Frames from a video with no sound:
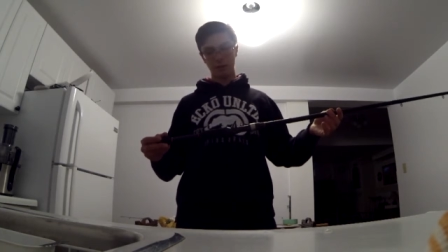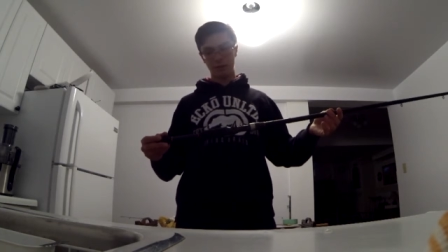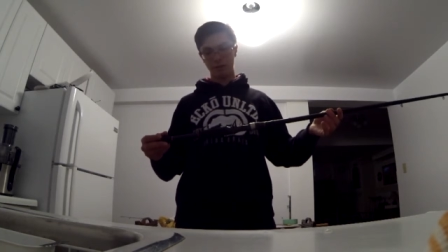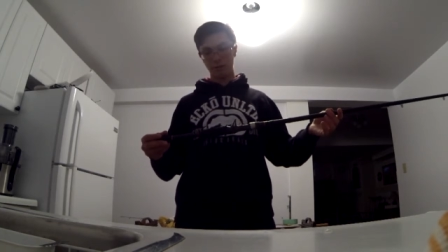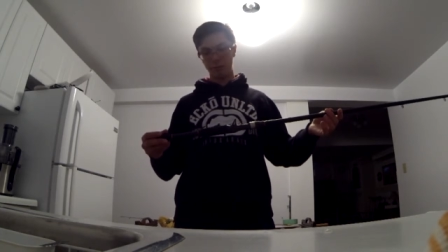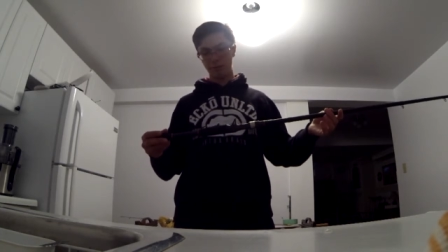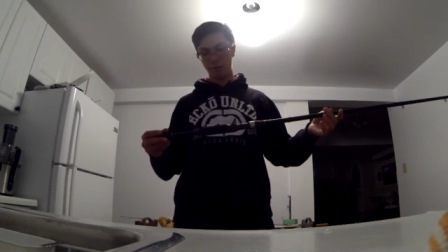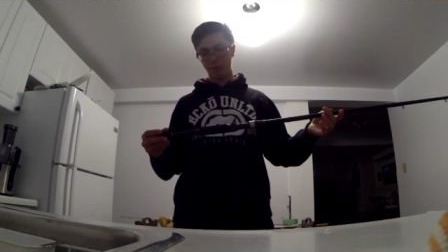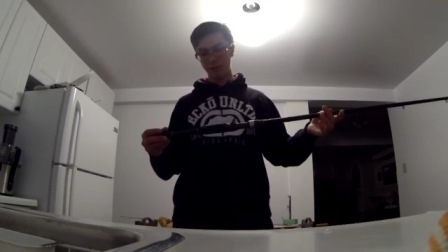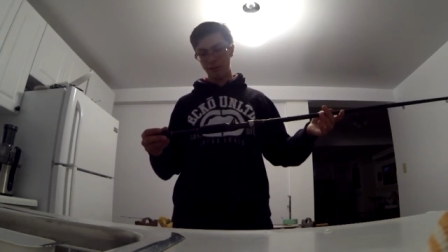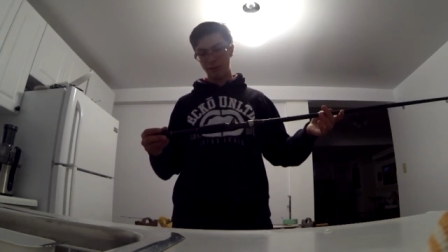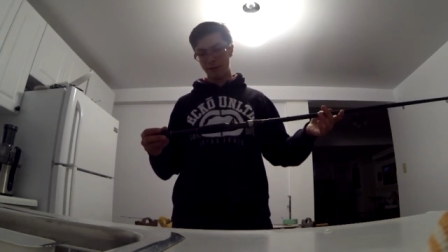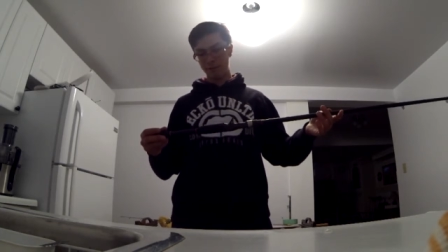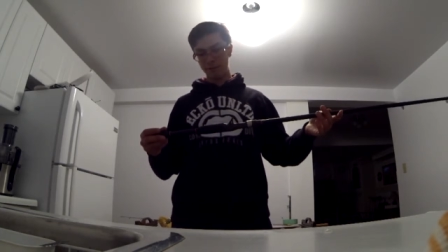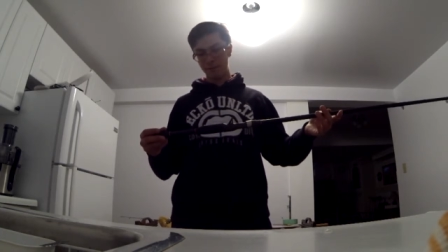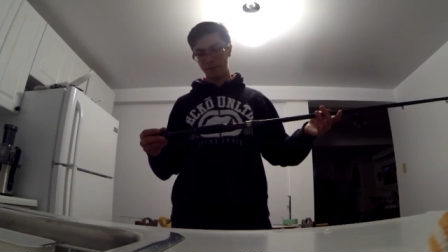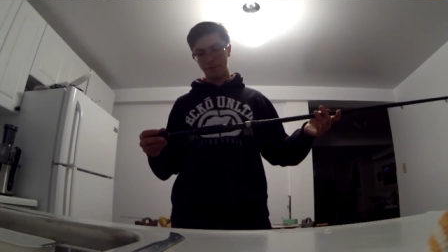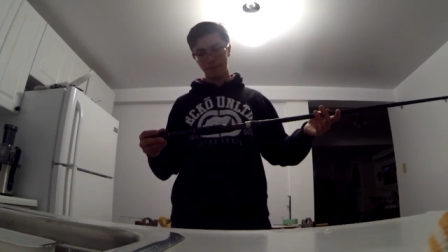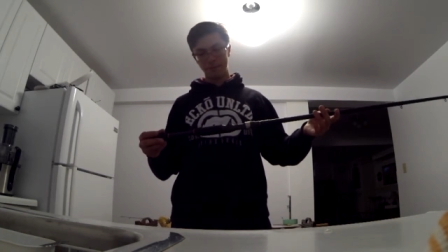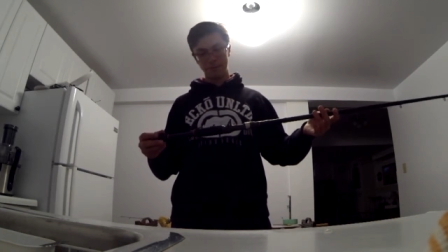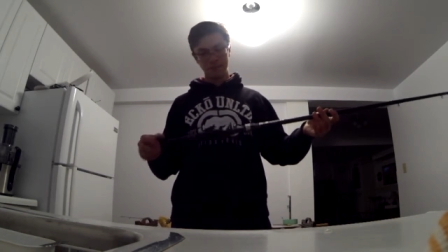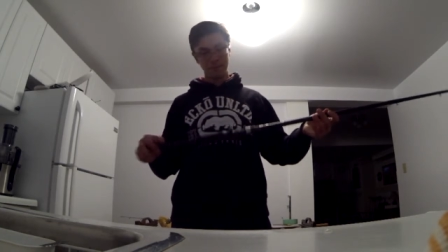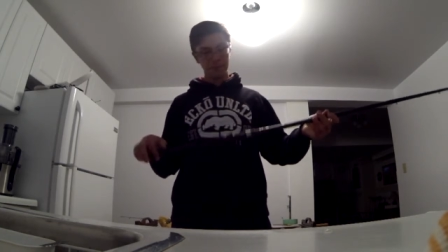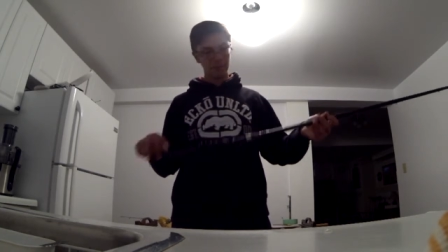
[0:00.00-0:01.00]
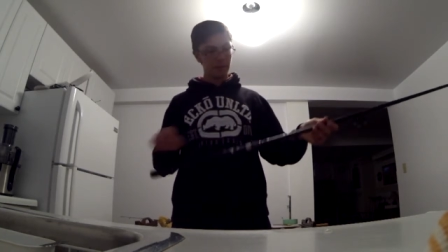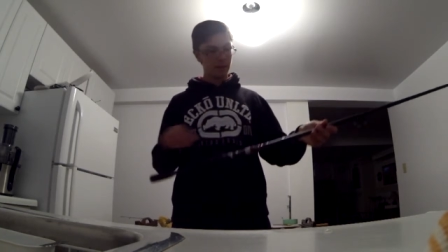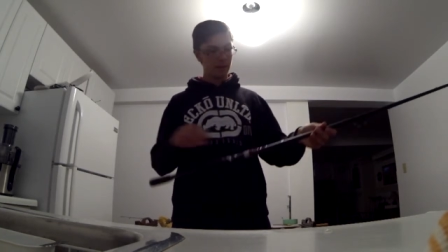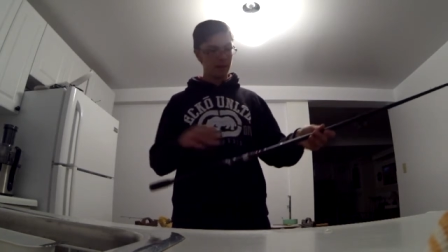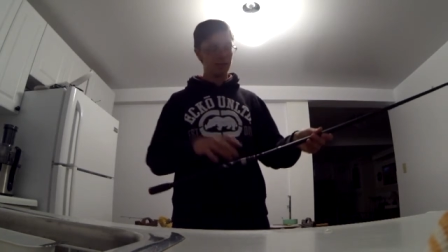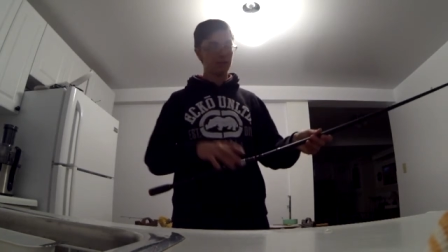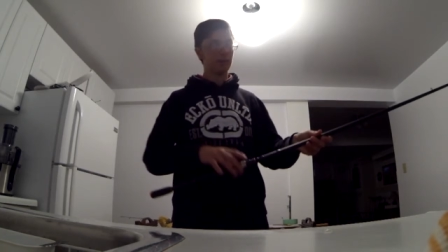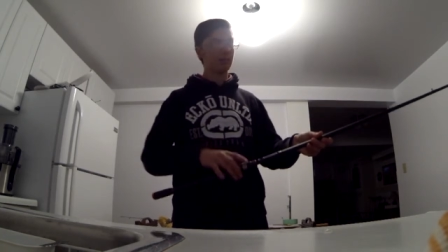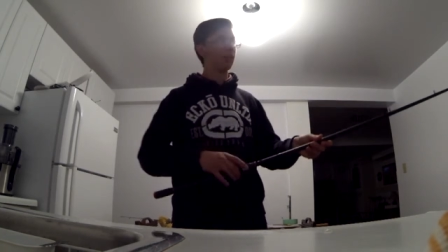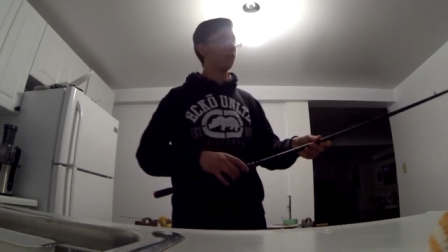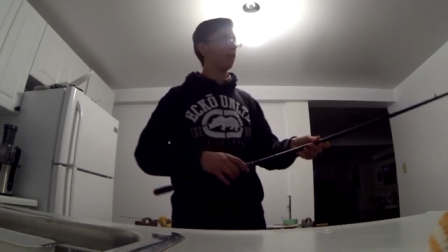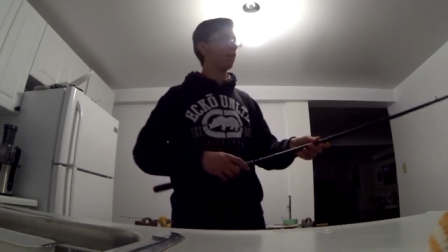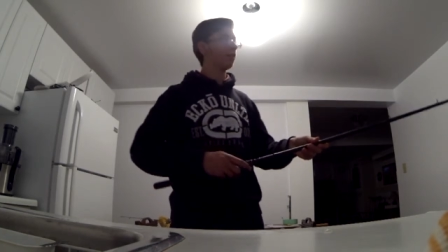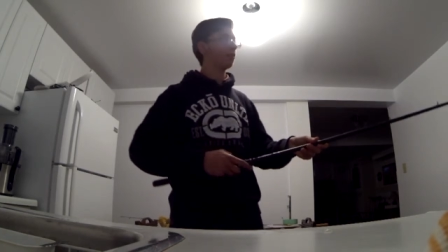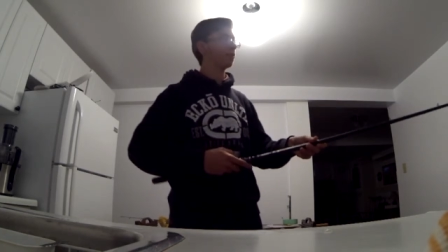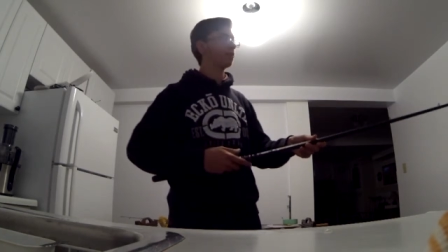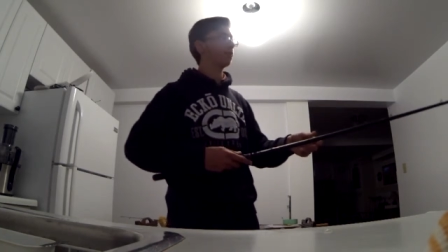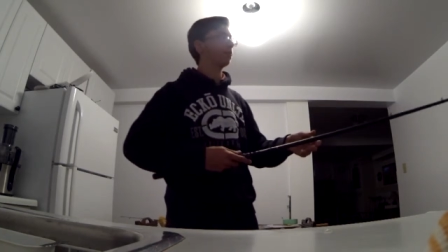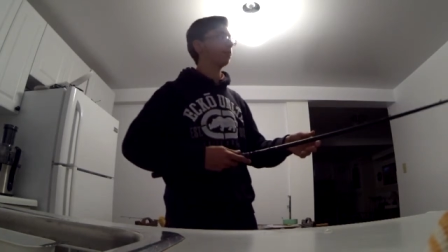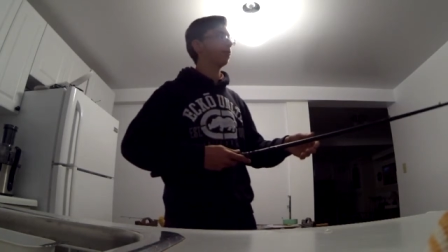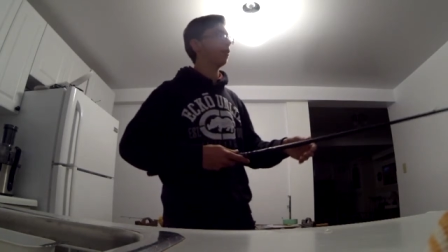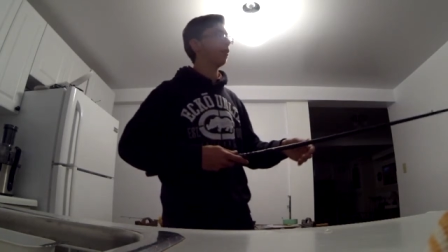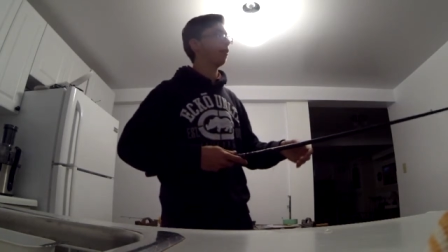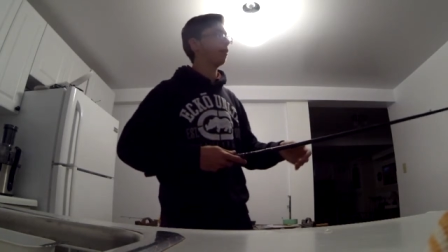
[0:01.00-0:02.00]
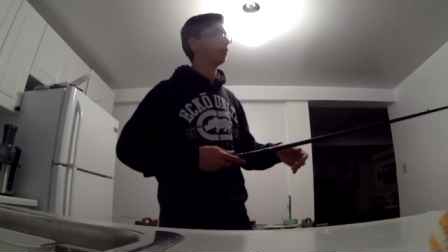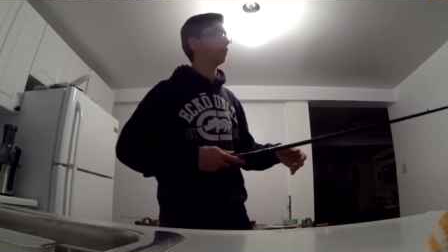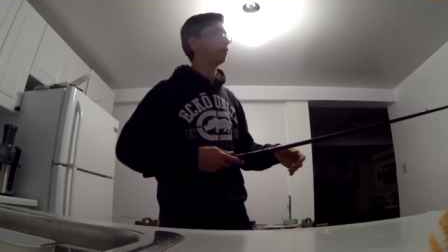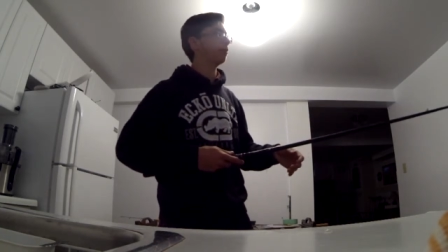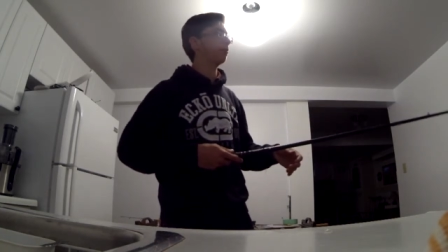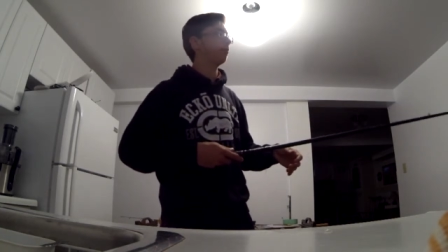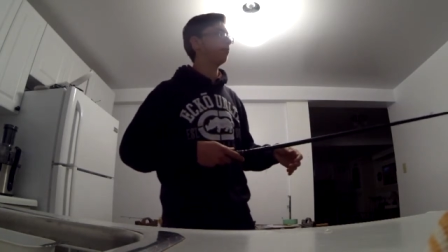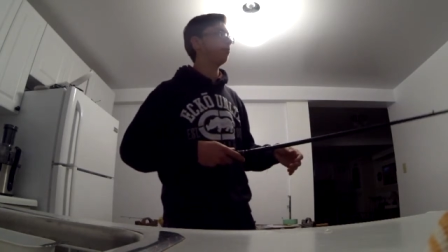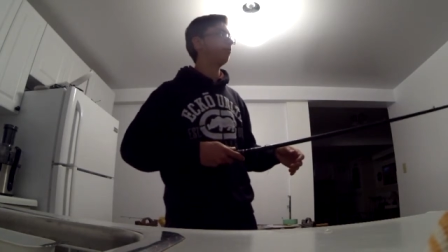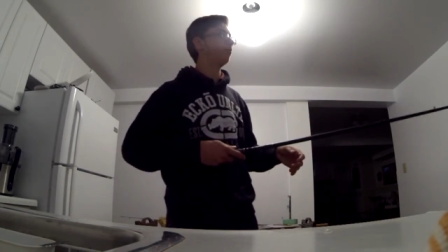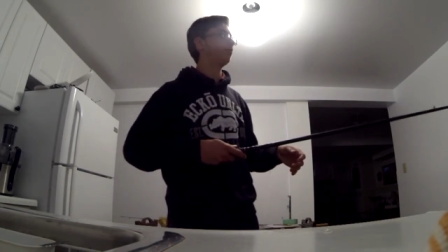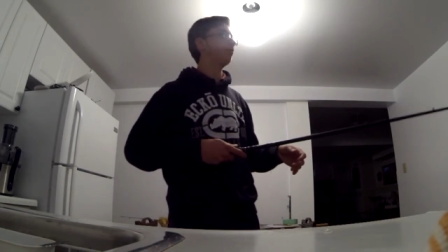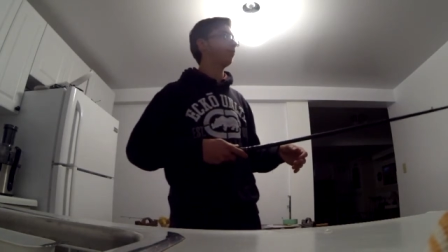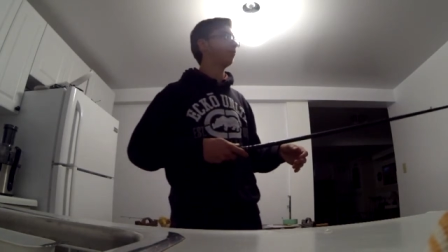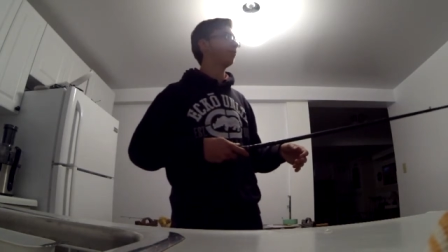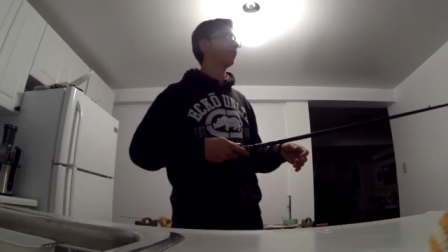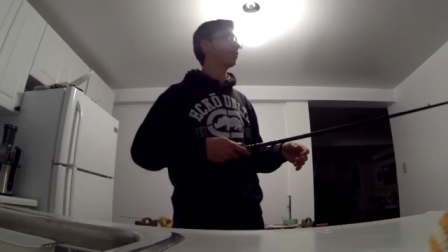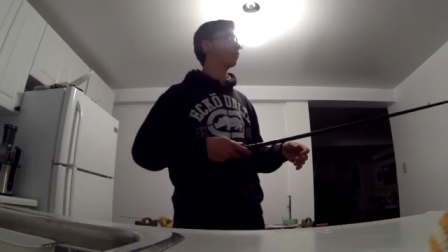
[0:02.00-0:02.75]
lure weight. It's an awesome rod. It's a